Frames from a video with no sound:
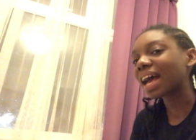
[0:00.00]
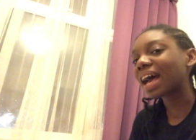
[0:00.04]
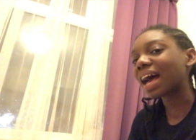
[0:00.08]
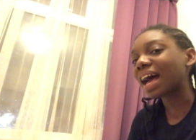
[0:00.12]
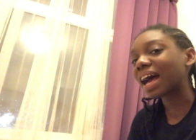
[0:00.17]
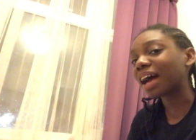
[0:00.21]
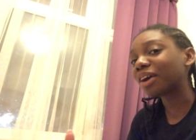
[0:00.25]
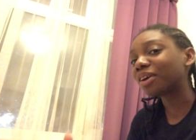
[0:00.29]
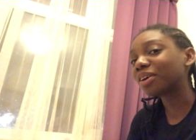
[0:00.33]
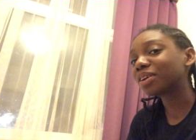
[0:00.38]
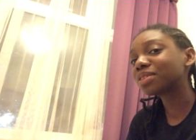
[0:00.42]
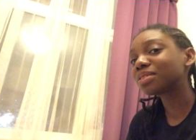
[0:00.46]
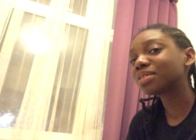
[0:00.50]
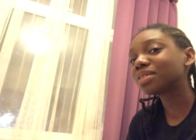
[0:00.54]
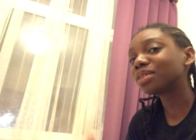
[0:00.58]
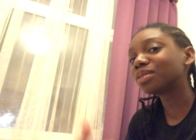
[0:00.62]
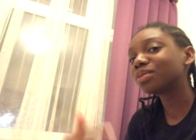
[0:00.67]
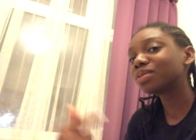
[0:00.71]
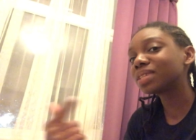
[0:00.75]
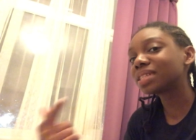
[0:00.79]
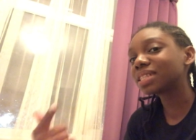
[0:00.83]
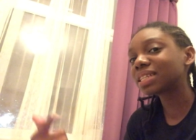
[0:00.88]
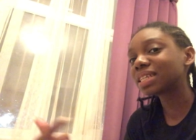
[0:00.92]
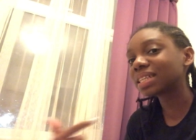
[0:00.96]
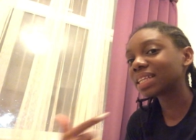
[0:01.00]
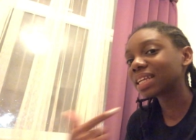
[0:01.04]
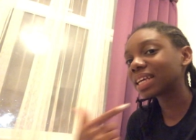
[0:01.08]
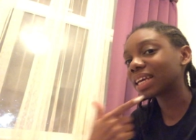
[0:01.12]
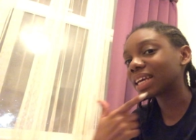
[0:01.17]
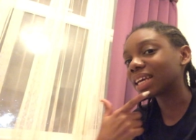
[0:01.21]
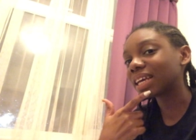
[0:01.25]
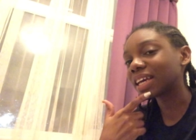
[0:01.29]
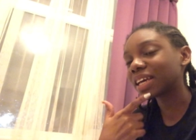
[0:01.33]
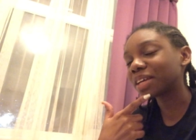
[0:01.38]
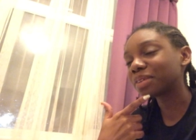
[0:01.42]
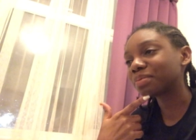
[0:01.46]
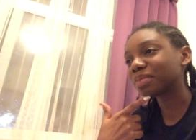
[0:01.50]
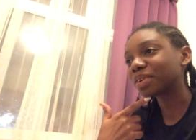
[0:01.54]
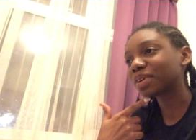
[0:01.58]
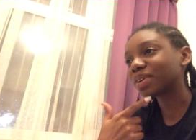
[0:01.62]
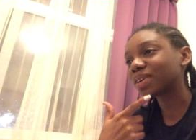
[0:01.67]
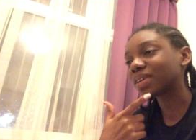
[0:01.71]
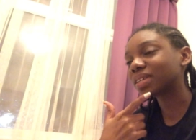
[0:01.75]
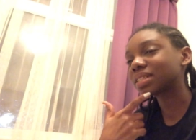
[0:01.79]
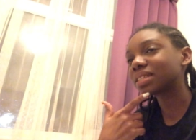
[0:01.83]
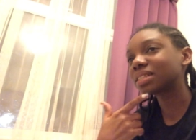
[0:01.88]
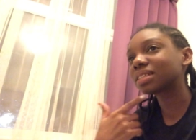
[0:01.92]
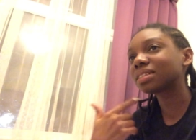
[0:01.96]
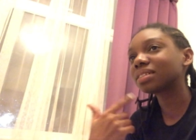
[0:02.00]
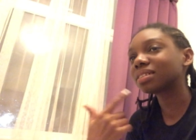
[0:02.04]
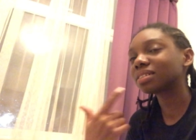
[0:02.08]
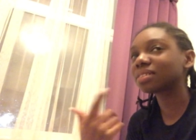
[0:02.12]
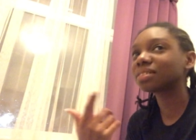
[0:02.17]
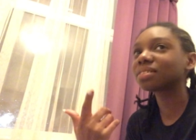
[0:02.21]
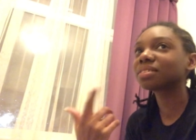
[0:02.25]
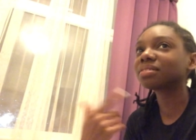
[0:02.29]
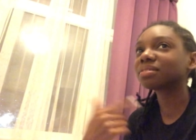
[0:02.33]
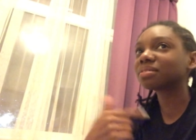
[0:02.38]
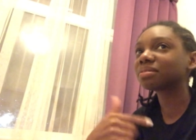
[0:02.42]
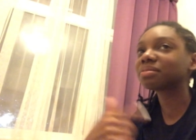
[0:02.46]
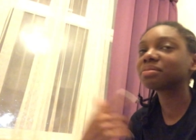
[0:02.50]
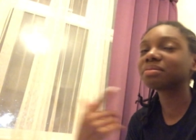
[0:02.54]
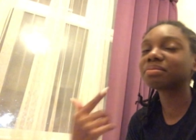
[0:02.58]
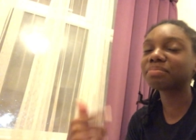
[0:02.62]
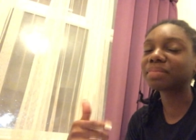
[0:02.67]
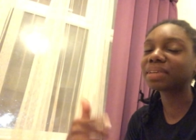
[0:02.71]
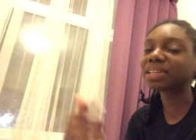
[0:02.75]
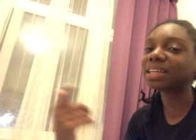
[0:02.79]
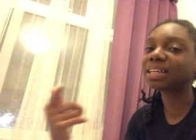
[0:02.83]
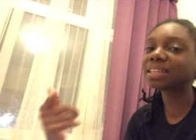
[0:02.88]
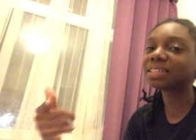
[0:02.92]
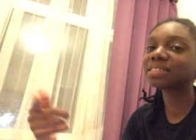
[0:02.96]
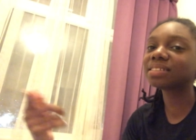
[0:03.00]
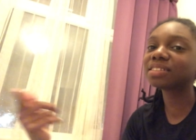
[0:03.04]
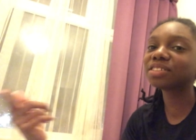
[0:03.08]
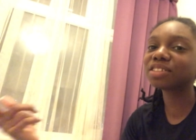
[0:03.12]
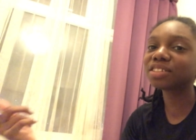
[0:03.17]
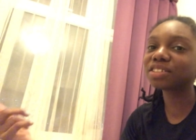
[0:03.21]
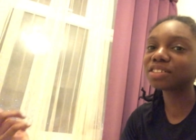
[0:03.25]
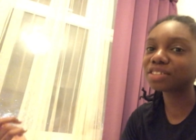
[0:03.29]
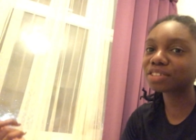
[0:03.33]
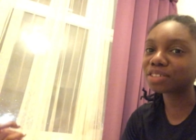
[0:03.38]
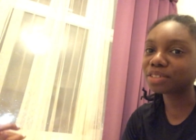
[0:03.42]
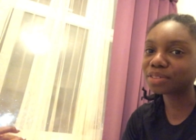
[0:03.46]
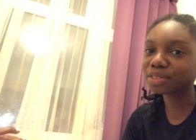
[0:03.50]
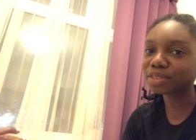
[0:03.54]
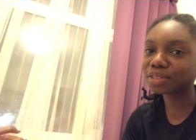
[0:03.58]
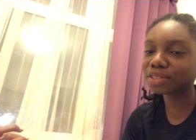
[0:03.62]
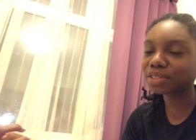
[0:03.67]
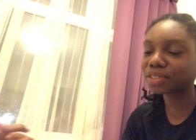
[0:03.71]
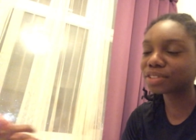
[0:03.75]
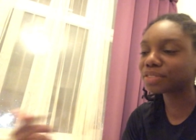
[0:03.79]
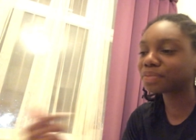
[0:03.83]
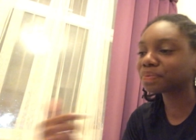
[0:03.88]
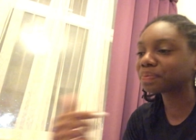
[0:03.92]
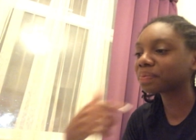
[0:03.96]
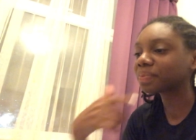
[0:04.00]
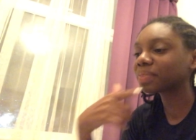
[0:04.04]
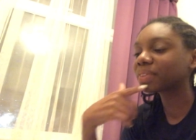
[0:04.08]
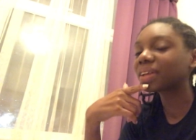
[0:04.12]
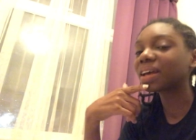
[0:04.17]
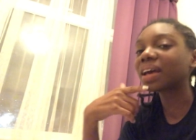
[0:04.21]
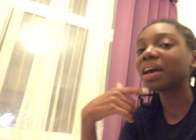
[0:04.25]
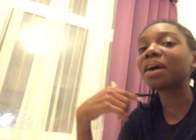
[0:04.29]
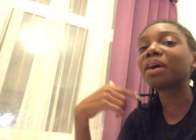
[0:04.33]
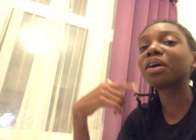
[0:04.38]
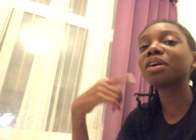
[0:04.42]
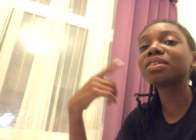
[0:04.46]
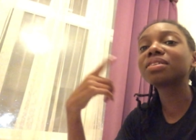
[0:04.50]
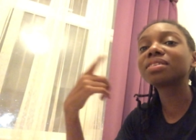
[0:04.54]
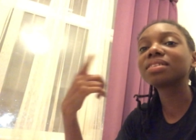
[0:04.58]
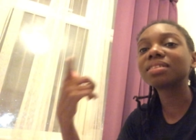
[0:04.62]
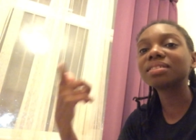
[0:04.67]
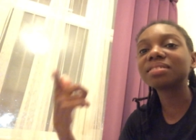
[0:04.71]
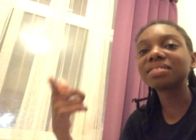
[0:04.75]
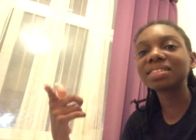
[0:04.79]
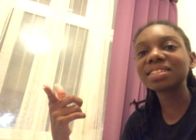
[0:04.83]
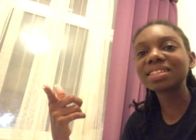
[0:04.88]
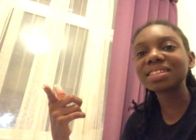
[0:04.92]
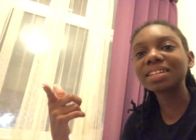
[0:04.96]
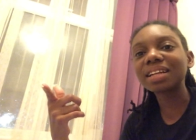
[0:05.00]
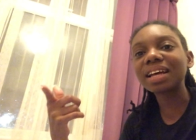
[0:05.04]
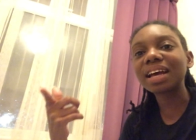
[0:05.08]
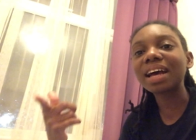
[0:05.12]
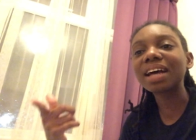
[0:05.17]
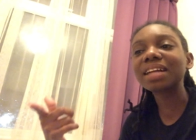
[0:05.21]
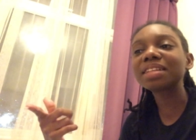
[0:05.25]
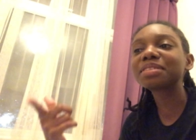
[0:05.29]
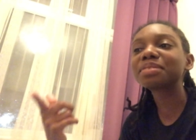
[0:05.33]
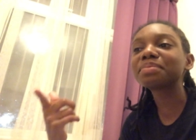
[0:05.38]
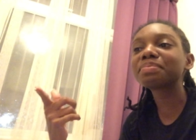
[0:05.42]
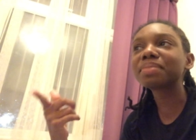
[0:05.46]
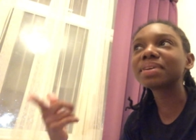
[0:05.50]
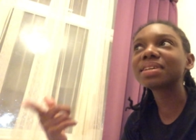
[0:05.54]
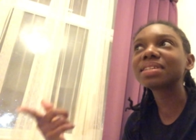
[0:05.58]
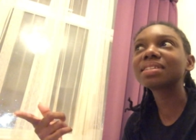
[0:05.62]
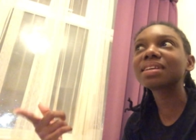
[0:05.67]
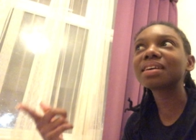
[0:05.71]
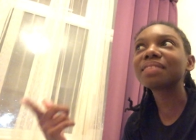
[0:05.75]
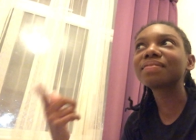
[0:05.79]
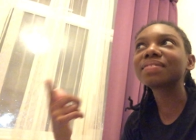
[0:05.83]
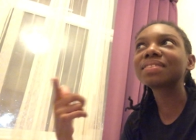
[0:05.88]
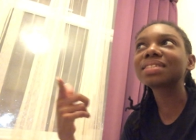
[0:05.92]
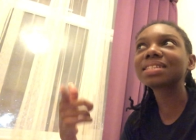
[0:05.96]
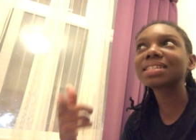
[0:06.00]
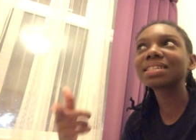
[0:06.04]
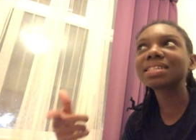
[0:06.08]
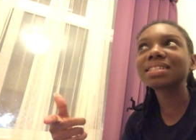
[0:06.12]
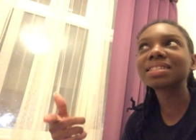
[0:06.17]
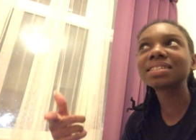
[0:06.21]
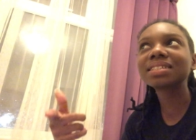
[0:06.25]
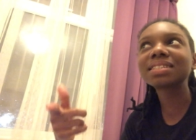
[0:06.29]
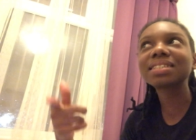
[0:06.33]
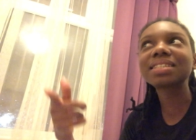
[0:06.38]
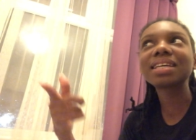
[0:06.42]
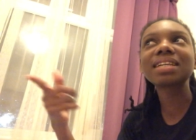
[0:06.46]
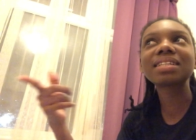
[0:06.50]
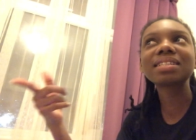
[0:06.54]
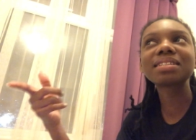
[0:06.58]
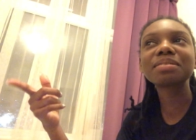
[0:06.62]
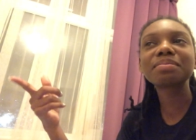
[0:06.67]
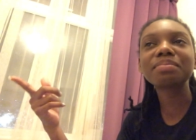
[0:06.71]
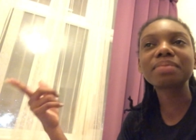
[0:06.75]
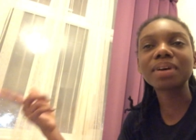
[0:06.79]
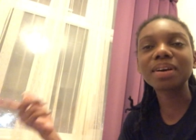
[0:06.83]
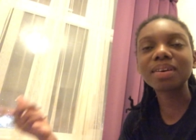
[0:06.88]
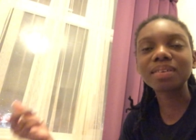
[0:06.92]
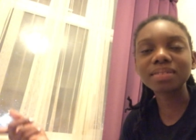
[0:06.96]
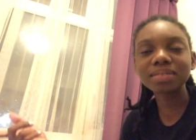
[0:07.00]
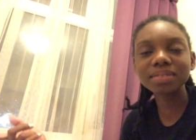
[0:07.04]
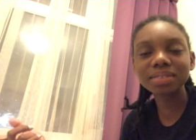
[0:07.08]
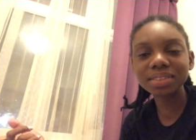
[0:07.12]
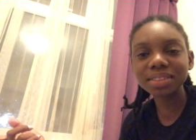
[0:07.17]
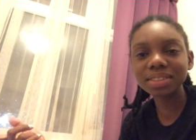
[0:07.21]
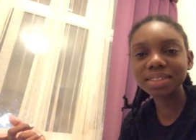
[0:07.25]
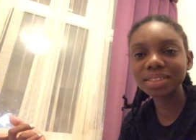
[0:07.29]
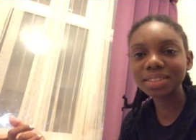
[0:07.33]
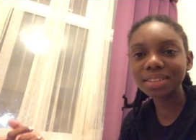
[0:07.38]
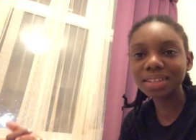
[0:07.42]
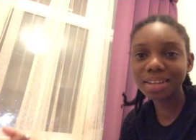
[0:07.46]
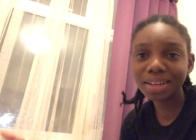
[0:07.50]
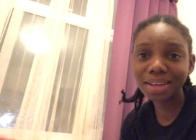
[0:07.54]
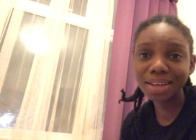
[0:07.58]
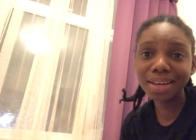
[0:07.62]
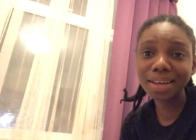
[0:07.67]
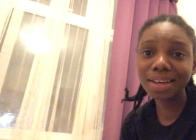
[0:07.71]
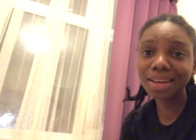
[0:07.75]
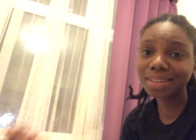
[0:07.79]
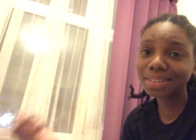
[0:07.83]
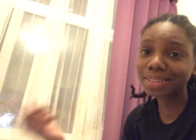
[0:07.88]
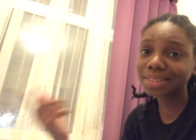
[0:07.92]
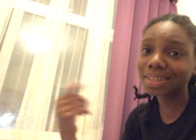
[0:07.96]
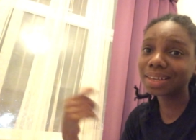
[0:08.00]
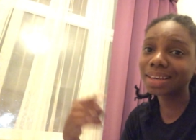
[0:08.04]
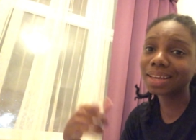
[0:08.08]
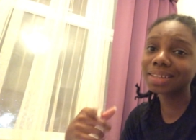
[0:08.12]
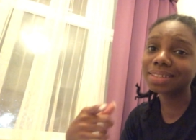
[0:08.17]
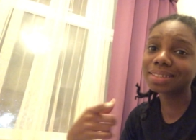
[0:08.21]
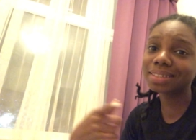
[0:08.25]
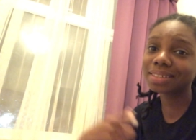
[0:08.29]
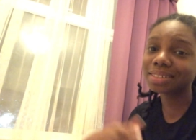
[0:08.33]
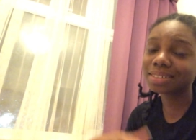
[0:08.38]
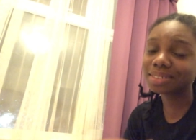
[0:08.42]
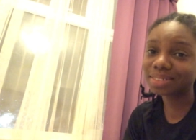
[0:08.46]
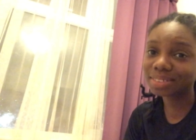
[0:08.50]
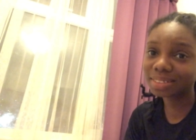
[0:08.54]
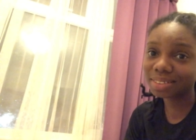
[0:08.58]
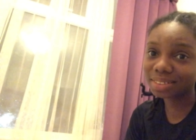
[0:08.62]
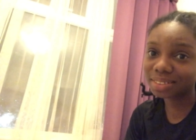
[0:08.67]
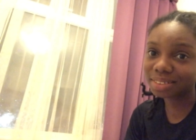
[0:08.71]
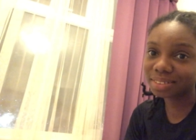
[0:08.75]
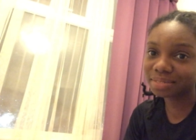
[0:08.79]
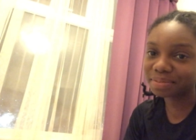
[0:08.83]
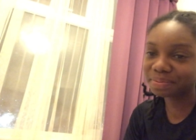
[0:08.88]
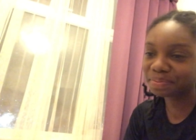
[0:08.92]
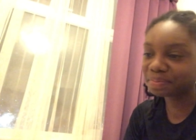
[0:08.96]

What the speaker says: I got to Luton again because my destination is London. I got to Luton. I had to pay £17.30 to get to London.